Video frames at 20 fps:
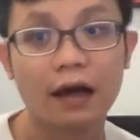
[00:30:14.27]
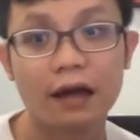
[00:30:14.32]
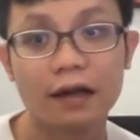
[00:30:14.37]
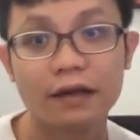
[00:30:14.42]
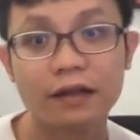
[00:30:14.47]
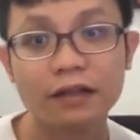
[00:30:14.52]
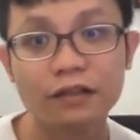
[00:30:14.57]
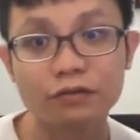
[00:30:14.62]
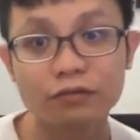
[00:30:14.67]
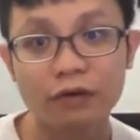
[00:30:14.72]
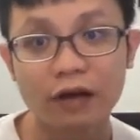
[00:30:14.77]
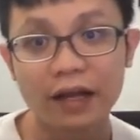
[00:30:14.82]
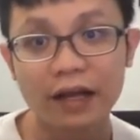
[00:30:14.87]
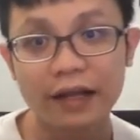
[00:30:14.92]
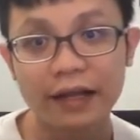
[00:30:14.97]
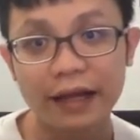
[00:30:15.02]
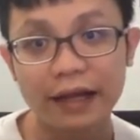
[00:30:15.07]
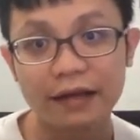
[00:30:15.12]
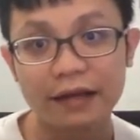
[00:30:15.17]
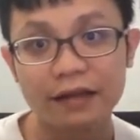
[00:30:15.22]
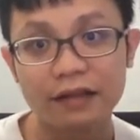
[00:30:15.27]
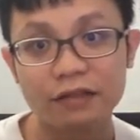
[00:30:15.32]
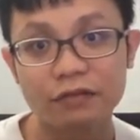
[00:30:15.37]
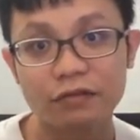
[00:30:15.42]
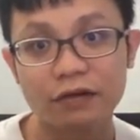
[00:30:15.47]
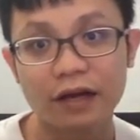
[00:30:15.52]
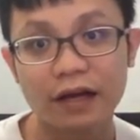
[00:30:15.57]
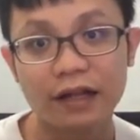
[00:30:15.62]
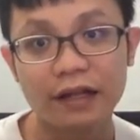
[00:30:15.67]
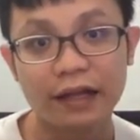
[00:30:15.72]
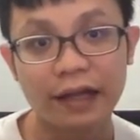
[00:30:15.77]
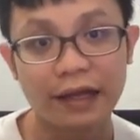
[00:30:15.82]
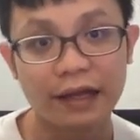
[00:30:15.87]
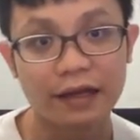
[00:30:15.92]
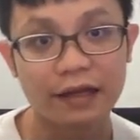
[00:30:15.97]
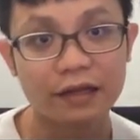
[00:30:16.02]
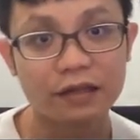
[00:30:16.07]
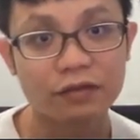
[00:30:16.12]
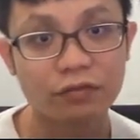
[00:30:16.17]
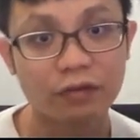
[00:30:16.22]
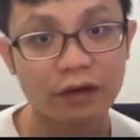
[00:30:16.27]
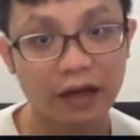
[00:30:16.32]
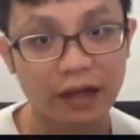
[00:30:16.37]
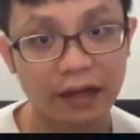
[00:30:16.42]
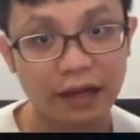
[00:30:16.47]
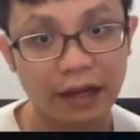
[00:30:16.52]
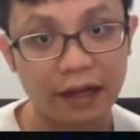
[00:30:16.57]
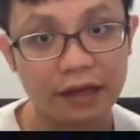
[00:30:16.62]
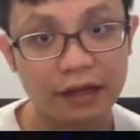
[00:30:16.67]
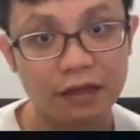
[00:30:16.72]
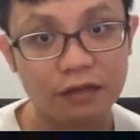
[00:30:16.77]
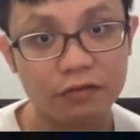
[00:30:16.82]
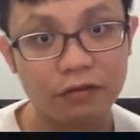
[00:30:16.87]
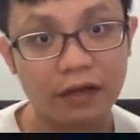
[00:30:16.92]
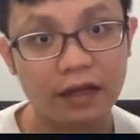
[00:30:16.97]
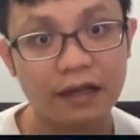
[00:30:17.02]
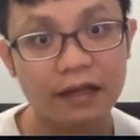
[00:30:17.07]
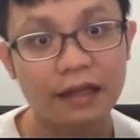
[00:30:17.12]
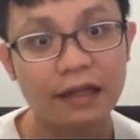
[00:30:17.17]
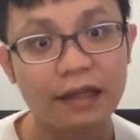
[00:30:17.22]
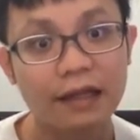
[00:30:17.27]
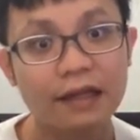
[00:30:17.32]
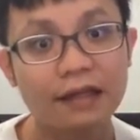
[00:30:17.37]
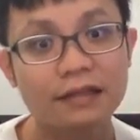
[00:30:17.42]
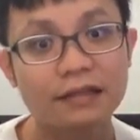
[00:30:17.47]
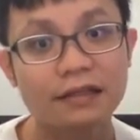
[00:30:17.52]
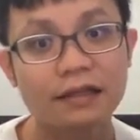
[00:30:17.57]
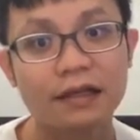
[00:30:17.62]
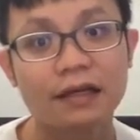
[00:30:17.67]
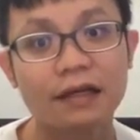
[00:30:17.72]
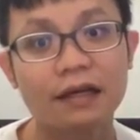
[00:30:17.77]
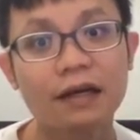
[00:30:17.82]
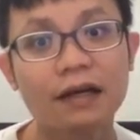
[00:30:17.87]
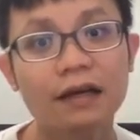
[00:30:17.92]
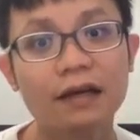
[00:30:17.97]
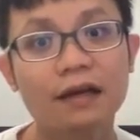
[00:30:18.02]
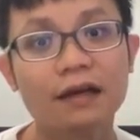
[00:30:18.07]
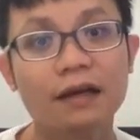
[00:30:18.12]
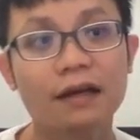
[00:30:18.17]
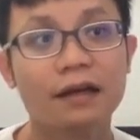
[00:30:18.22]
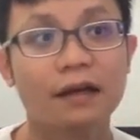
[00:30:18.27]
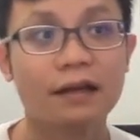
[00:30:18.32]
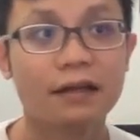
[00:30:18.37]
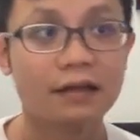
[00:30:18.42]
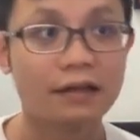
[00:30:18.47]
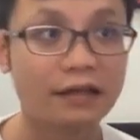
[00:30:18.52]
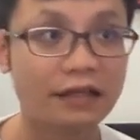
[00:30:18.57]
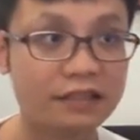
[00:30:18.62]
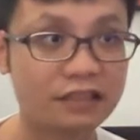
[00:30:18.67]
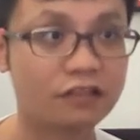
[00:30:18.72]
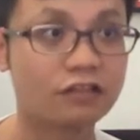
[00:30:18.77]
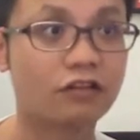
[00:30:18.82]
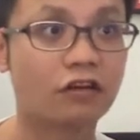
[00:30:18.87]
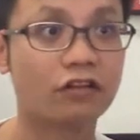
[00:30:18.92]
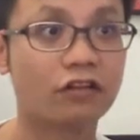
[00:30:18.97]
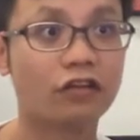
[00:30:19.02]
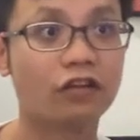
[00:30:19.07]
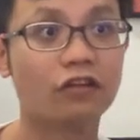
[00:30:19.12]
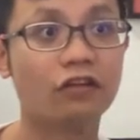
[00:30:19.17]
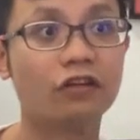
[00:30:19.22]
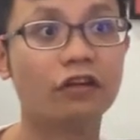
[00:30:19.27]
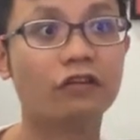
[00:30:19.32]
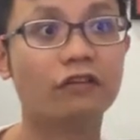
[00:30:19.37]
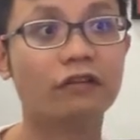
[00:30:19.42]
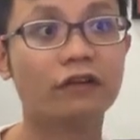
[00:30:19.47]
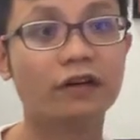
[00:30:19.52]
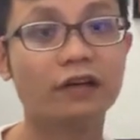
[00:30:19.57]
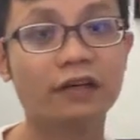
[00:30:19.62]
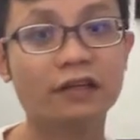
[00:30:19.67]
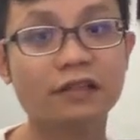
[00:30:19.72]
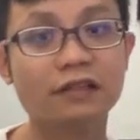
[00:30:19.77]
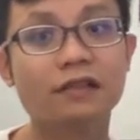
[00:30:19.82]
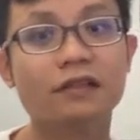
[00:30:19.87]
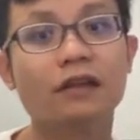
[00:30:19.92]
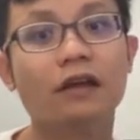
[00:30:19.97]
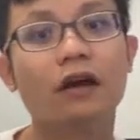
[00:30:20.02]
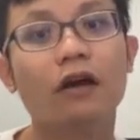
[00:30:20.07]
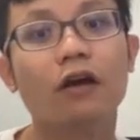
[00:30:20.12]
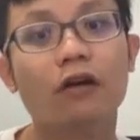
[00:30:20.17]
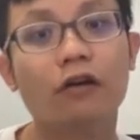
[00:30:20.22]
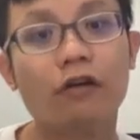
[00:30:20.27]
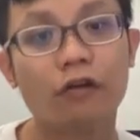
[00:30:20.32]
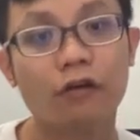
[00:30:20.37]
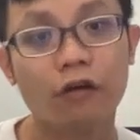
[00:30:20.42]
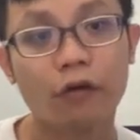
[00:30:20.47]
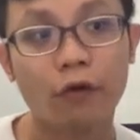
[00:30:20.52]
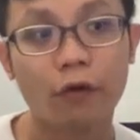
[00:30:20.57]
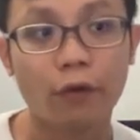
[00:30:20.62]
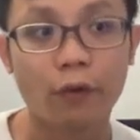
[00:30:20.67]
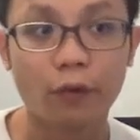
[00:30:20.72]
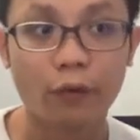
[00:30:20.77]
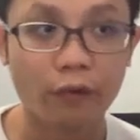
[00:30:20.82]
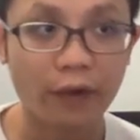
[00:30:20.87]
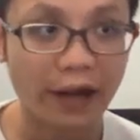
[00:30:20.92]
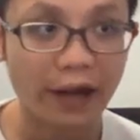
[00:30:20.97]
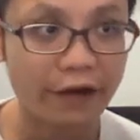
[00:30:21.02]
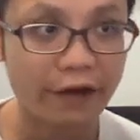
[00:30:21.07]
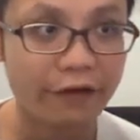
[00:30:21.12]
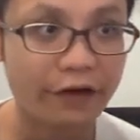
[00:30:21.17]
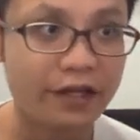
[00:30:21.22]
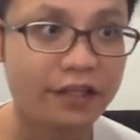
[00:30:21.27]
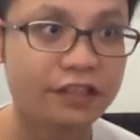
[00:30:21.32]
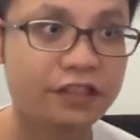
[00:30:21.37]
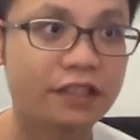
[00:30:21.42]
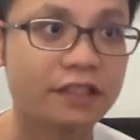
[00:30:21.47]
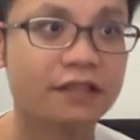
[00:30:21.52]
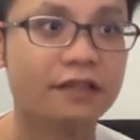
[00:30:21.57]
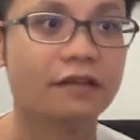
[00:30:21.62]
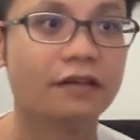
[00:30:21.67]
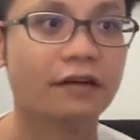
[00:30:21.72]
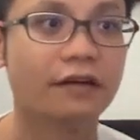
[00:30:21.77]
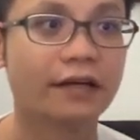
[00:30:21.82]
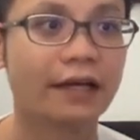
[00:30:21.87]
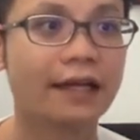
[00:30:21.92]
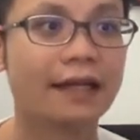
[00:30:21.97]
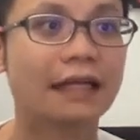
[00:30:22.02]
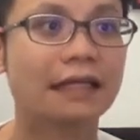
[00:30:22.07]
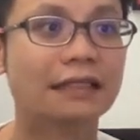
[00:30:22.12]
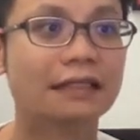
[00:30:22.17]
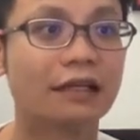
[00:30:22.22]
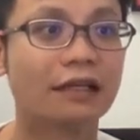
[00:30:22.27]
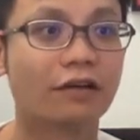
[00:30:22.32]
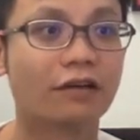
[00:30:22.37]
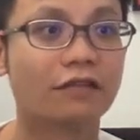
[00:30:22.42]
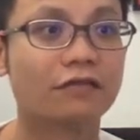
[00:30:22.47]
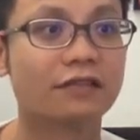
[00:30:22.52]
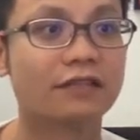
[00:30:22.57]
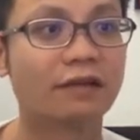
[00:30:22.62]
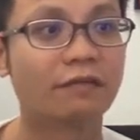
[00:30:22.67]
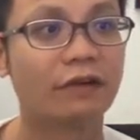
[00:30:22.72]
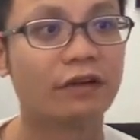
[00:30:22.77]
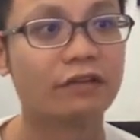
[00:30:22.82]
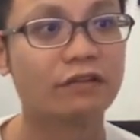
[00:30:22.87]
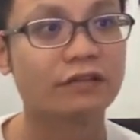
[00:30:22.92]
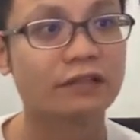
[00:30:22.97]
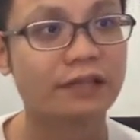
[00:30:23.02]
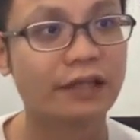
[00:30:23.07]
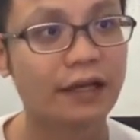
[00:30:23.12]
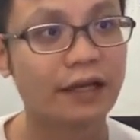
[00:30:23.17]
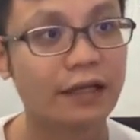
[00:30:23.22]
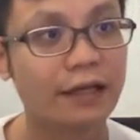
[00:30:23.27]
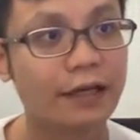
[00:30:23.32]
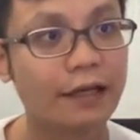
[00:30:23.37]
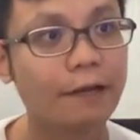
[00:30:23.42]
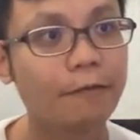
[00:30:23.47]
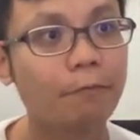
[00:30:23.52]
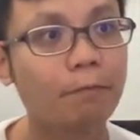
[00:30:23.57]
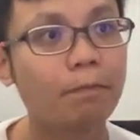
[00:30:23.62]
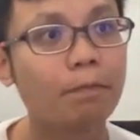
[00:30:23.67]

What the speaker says: this one and this one and this one and this one is a discontinuous variation. Okay, this is the concept I want to say.